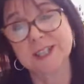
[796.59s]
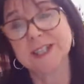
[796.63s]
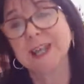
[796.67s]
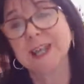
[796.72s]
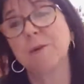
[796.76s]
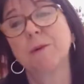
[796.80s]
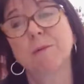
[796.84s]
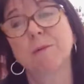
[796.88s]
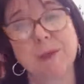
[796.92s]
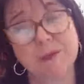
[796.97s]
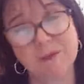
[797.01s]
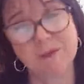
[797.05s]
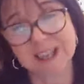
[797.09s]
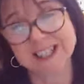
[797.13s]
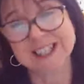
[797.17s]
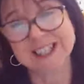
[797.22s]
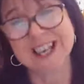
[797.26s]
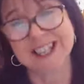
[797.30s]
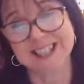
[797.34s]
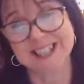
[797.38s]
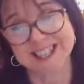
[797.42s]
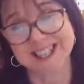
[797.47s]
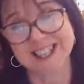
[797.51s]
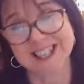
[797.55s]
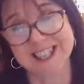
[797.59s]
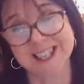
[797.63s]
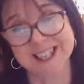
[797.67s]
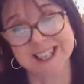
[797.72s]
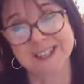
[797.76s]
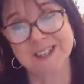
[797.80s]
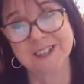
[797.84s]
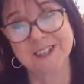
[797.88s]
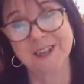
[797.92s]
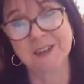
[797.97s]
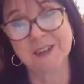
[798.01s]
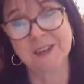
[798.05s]
That would be fantastic.
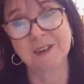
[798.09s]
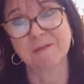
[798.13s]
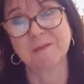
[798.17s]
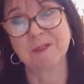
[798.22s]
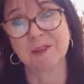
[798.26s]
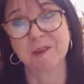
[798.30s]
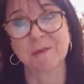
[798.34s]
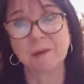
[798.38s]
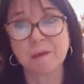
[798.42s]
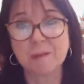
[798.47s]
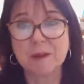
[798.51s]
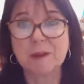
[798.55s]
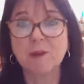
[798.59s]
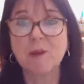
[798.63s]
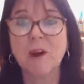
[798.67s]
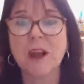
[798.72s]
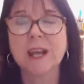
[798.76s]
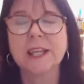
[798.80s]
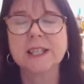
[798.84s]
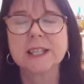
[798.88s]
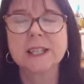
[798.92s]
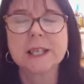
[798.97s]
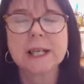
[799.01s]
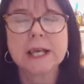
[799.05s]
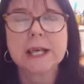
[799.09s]
That would be great.